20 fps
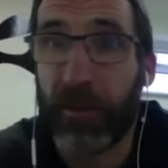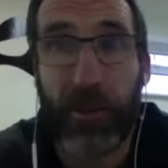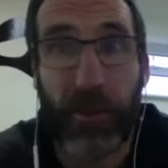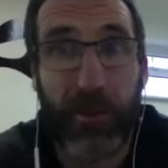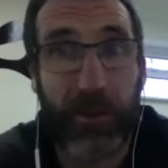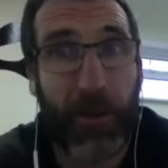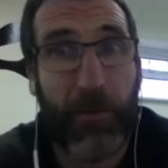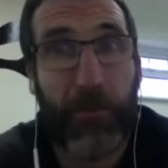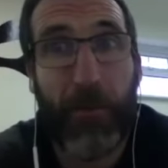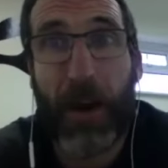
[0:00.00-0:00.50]

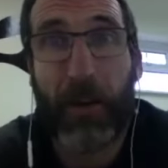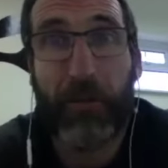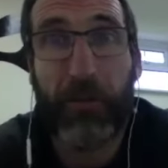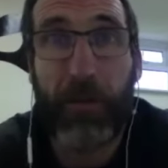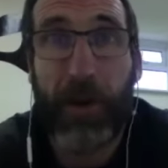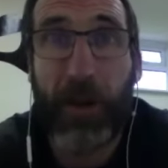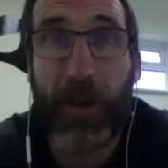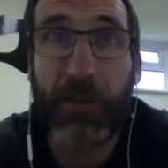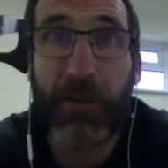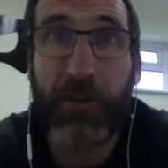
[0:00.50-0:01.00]
just come back
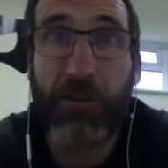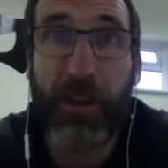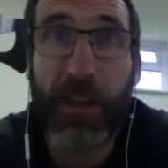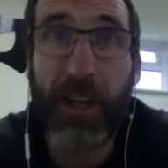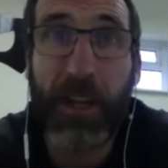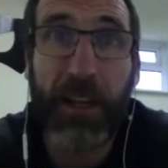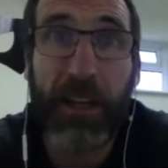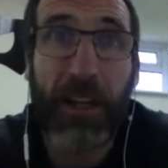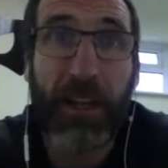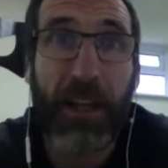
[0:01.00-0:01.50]
from
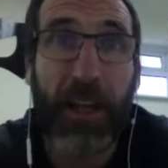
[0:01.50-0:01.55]
injury